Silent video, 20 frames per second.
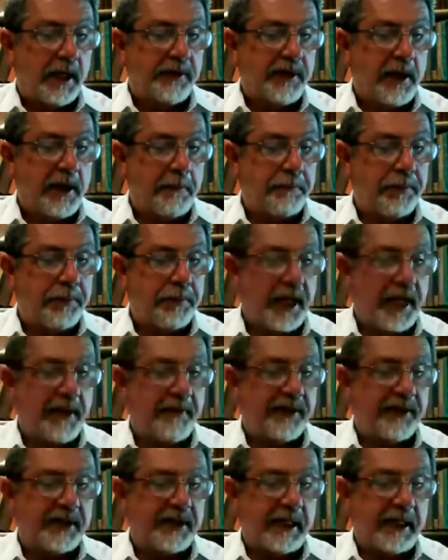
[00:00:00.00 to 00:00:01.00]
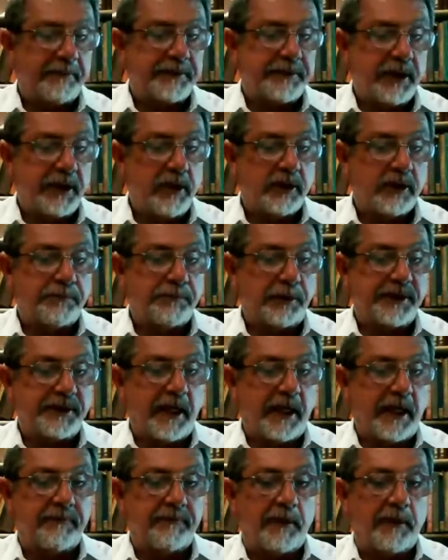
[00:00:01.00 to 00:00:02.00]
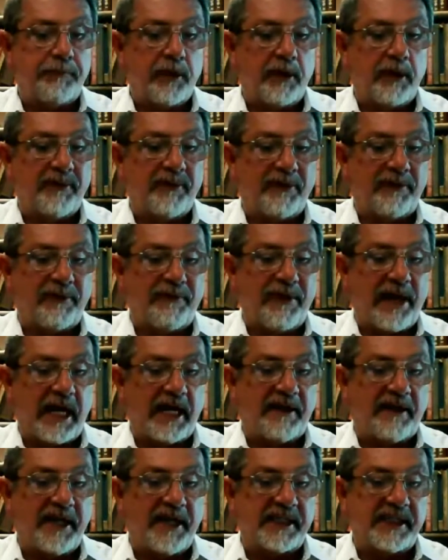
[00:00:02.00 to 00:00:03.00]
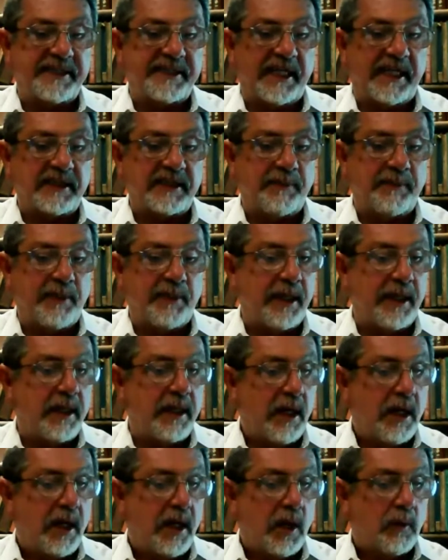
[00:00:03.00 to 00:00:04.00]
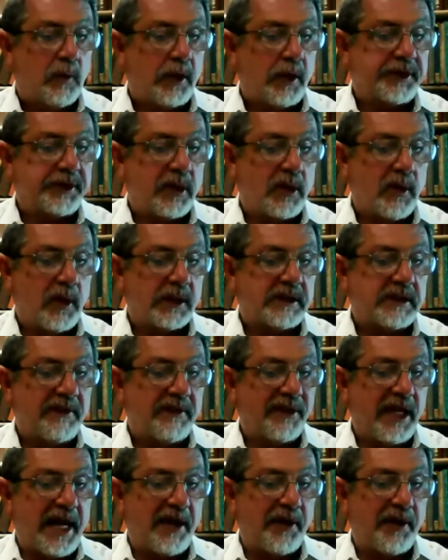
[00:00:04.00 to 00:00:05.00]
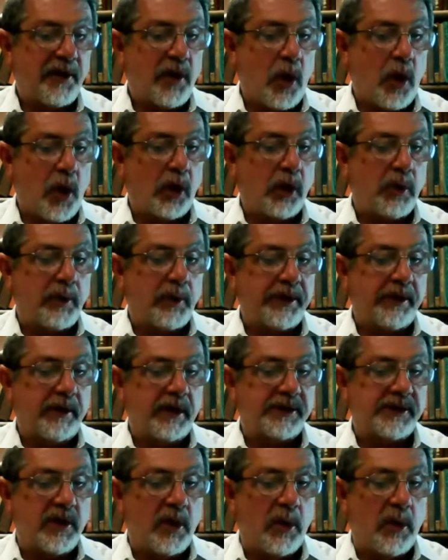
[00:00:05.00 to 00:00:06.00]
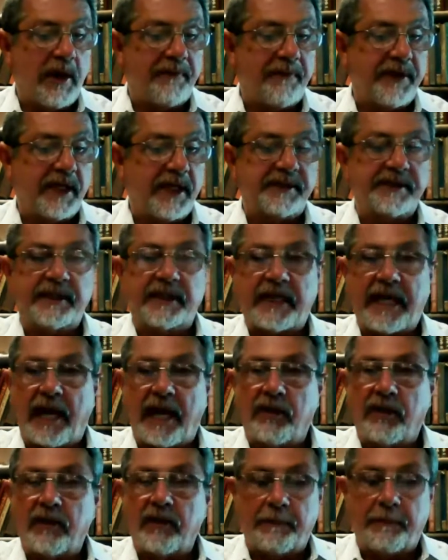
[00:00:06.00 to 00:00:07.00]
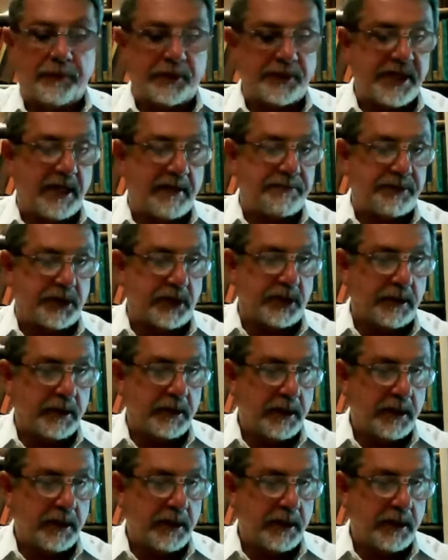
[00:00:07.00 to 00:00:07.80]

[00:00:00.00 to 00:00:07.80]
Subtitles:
The plaintiff attempts to use presumptive proof of a valid assessment, which the courts have allowed only when there is no evidence to counter the presumption.